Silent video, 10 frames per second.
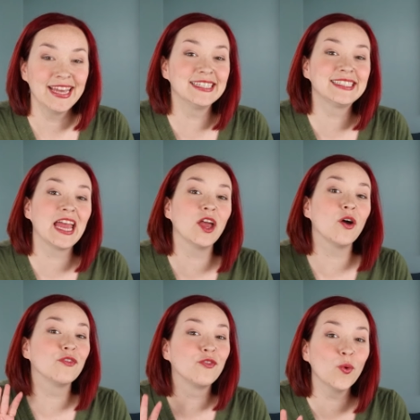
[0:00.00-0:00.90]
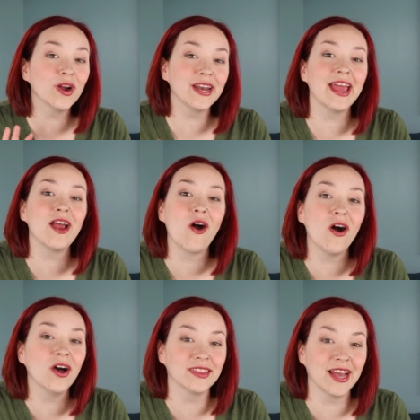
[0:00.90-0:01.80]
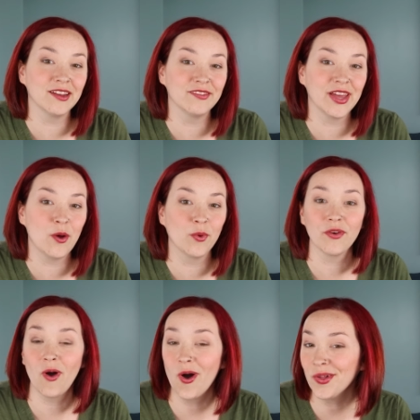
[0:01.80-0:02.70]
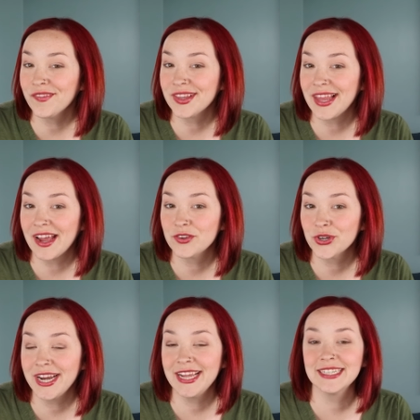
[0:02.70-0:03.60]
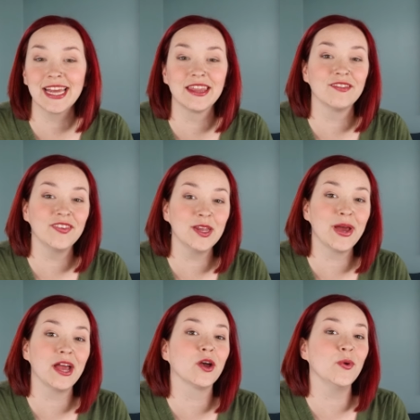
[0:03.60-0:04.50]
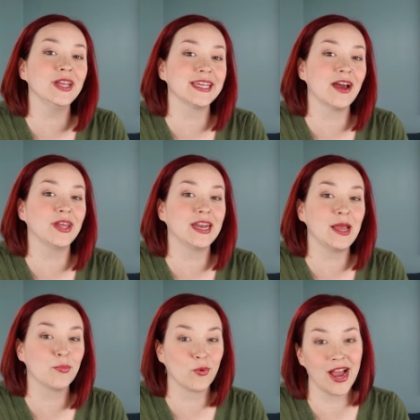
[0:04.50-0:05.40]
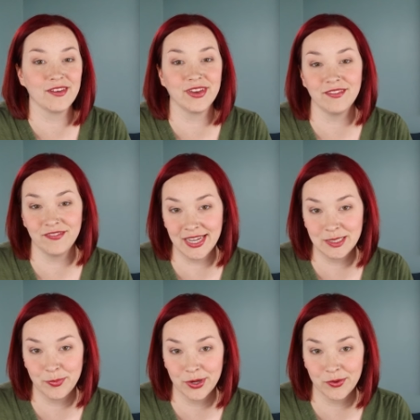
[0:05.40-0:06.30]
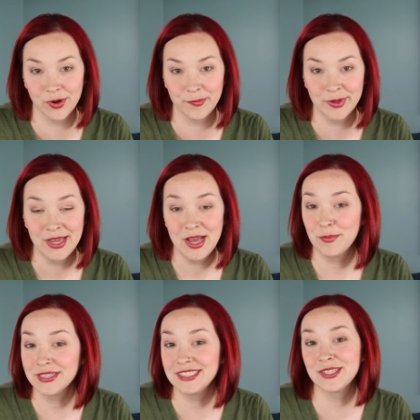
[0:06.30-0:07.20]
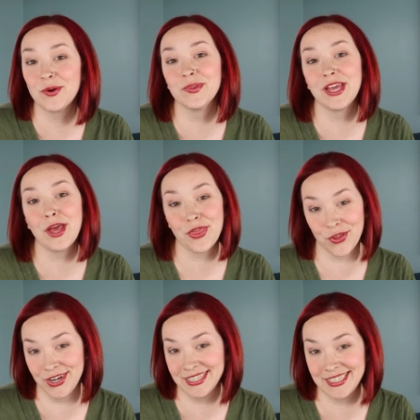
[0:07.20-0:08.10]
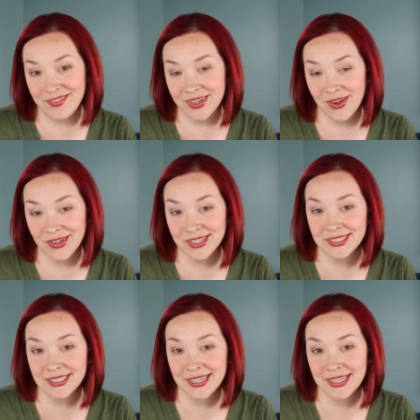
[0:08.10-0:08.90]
It is a four day online event with all of the live trainings and the feedback going down in a private Facebook group. Plus, it's only $37.